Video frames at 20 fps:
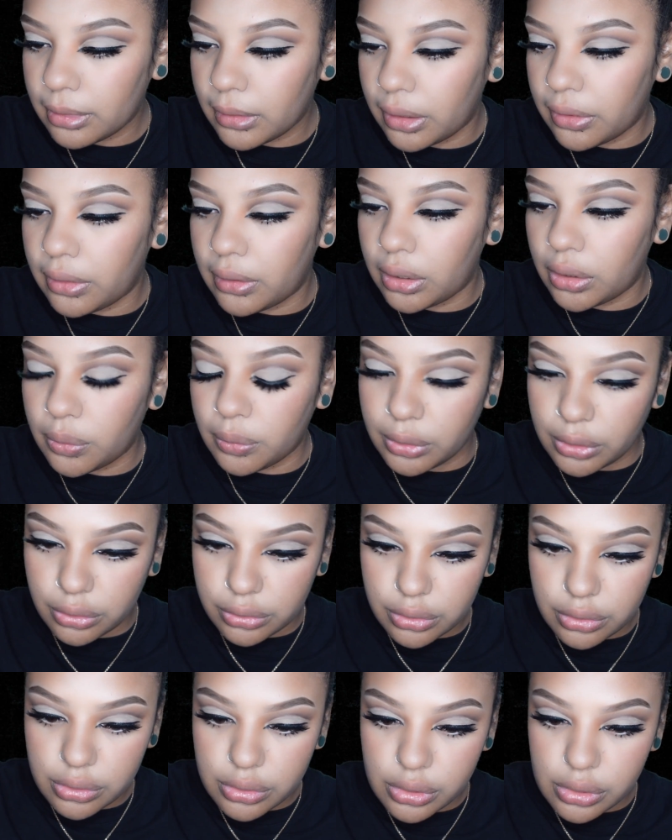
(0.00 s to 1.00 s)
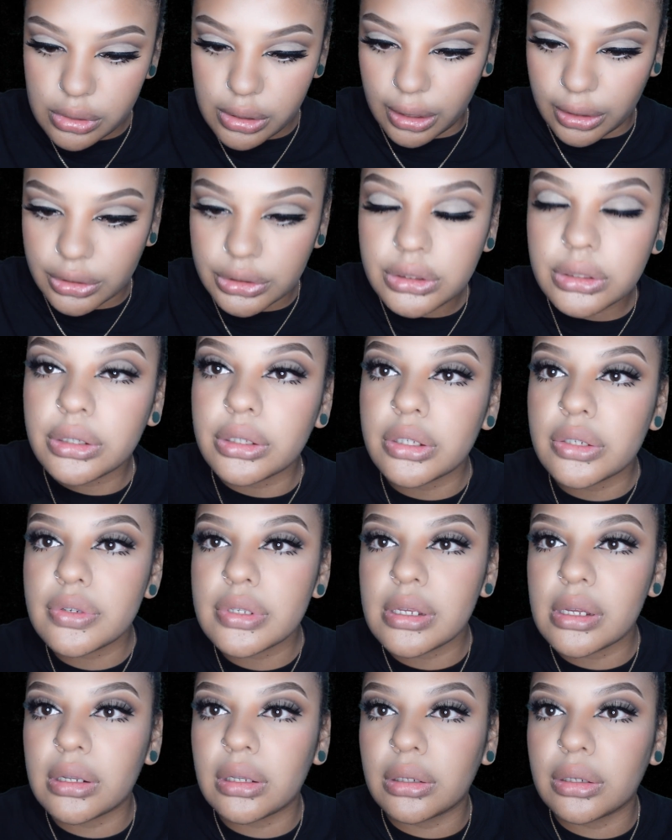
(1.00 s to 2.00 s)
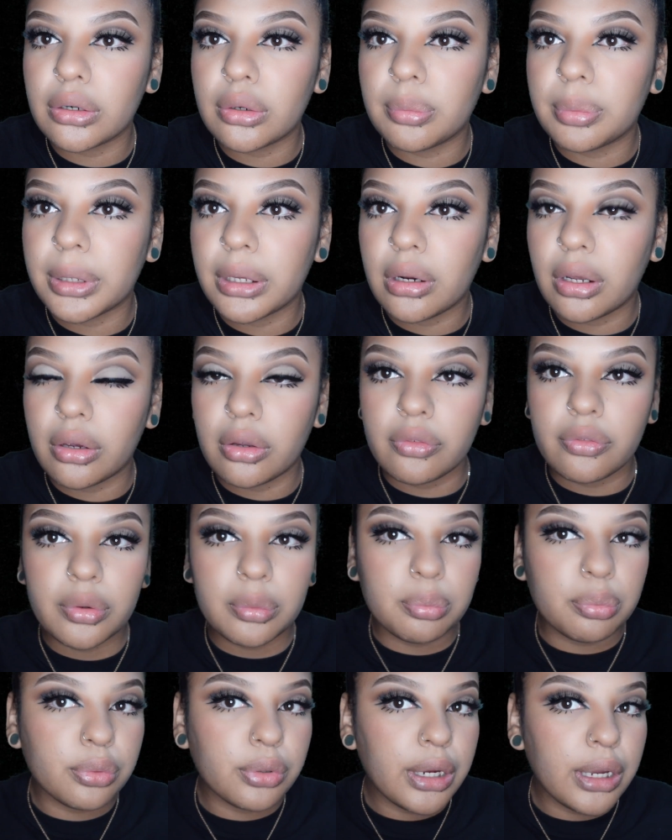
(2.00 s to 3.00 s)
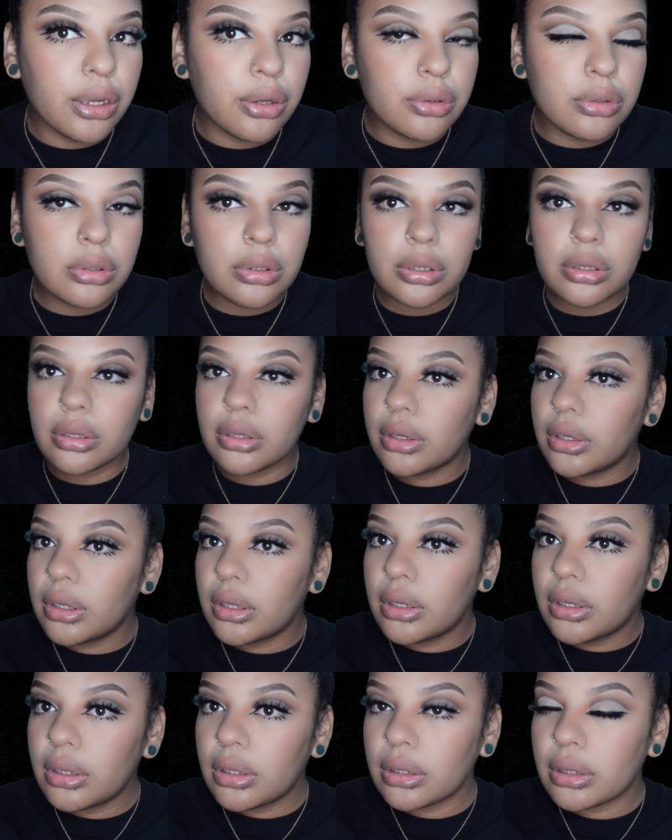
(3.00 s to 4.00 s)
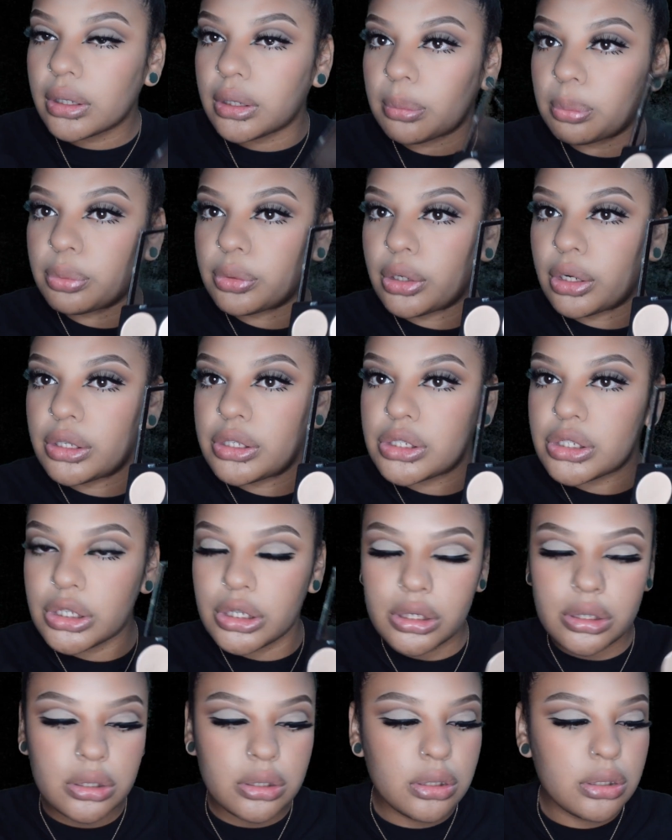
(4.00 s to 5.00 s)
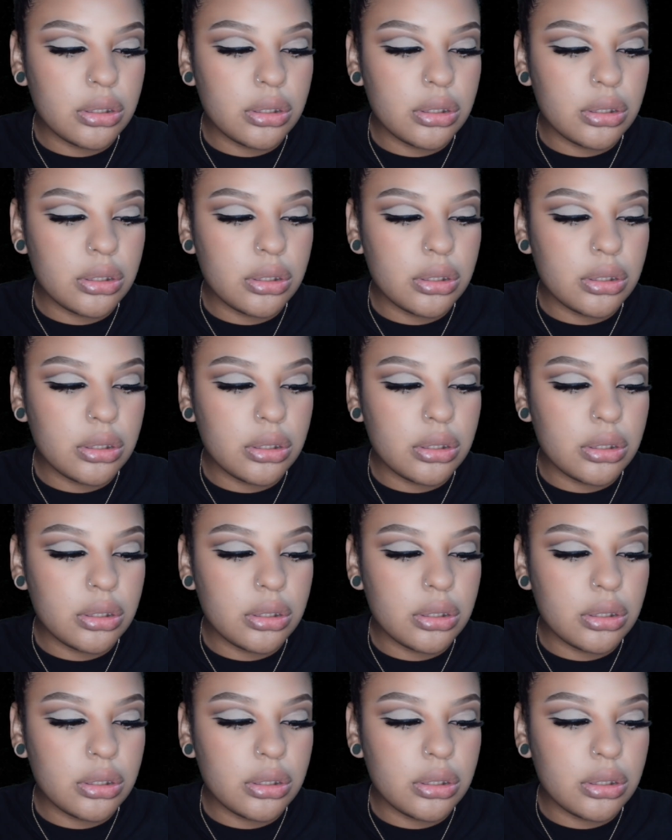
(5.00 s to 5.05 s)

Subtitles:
And then I will actually use a little bit of brown, like a bronzer,